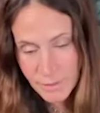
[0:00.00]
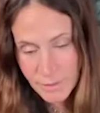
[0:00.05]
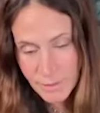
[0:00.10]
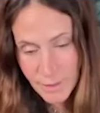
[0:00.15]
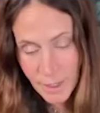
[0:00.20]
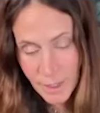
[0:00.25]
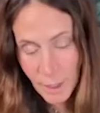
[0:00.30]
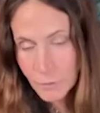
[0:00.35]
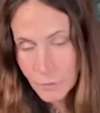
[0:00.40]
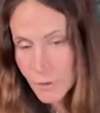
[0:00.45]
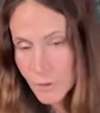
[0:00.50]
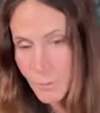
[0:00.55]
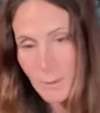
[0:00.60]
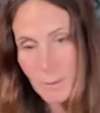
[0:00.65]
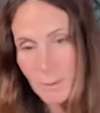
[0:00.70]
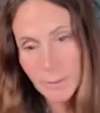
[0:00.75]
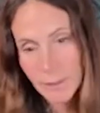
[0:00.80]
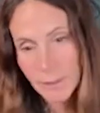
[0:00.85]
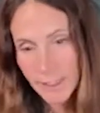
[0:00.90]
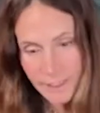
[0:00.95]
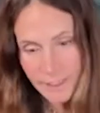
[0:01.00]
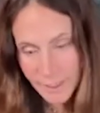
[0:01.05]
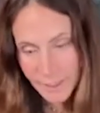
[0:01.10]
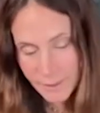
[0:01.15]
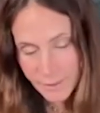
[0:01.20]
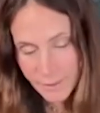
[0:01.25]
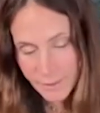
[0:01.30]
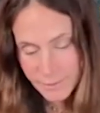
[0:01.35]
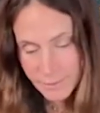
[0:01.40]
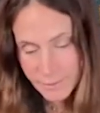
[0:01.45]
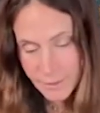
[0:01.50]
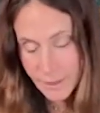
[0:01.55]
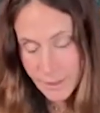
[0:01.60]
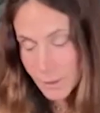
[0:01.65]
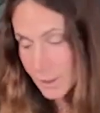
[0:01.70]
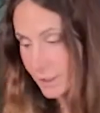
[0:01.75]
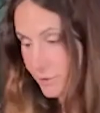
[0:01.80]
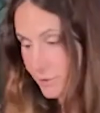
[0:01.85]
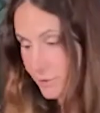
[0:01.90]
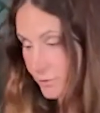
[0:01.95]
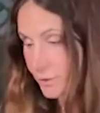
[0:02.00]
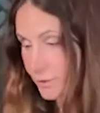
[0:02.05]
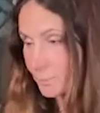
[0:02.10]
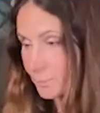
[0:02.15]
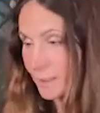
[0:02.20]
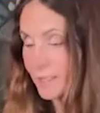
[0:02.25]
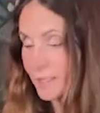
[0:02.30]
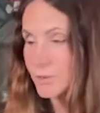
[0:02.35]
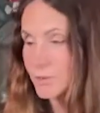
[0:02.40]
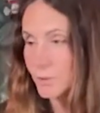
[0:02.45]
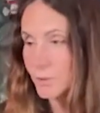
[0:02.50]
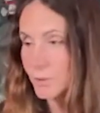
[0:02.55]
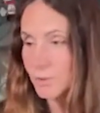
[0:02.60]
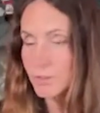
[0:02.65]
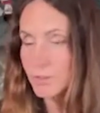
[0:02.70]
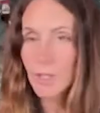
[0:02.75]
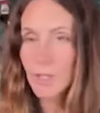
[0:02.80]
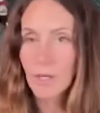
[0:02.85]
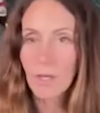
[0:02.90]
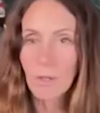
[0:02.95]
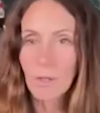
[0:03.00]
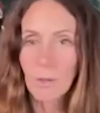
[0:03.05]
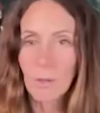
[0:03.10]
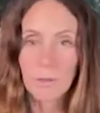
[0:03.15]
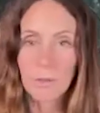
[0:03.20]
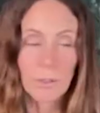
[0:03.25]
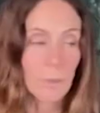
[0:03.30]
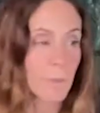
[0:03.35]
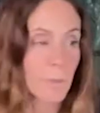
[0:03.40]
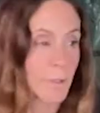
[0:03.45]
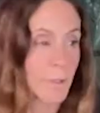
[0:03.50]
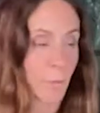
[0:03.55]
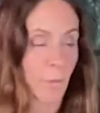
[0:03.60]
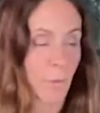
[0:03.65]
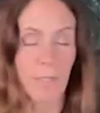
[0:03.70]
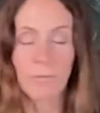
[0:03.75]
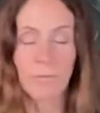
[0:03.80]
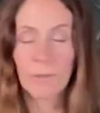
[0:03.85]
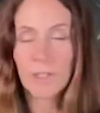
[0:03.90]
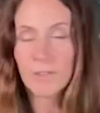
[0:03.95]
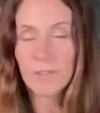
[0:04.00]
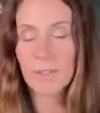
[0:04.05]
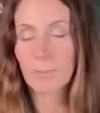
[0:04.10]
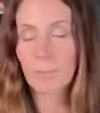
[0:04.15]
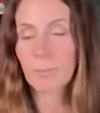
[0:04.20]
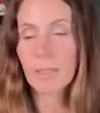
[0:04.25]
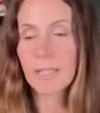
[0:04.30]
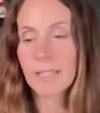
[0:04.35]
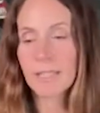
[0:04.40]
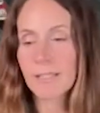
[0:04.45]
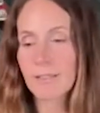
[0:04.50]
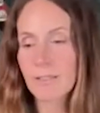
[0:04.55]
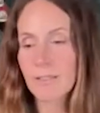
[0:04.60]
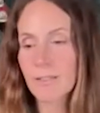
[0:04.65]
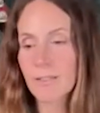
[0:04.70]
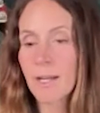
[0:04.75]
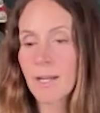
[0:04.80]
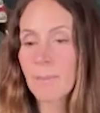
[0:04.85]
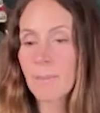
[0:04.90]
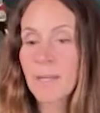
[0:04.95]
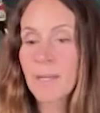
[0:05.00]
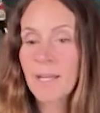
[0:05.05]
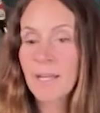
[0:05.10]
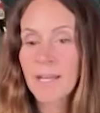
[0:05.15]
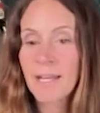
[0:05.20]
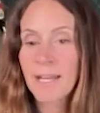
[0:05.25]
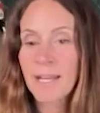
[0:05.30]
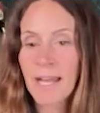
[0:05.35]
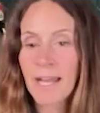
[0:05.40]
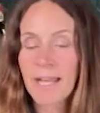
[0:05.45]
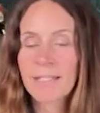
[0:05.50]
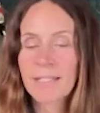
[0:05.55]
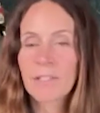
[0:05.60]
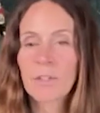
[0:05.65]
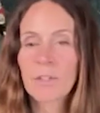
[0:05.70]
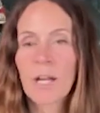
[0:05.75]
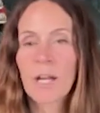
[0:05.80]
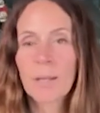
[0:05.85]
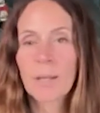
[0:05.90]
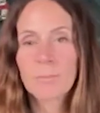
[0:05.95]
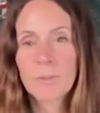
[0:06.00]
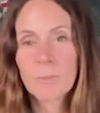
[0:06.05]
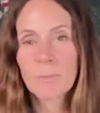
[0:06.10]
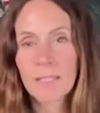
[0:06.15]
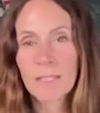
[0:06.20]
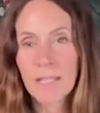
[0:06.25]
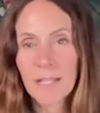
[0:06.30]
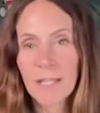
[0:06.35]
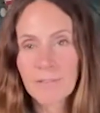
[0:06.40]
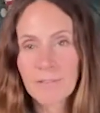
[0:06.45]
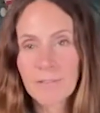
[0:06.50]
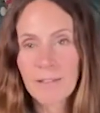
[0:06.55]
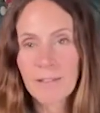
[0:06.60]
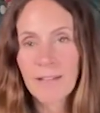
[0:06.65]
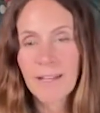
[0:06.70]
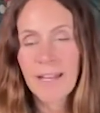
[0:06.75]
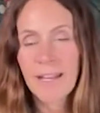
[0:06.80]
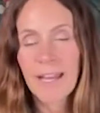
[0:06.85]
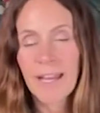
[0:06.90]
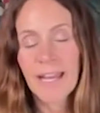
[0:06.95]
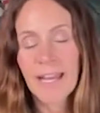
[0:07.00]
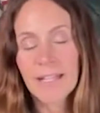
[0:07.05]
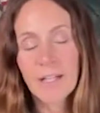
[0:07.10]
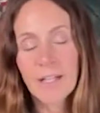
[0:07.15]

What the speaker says: I'll just be playing either the bass or guitar or a little bit of whatever it is I'm playing at the time, and it'll come to me then. And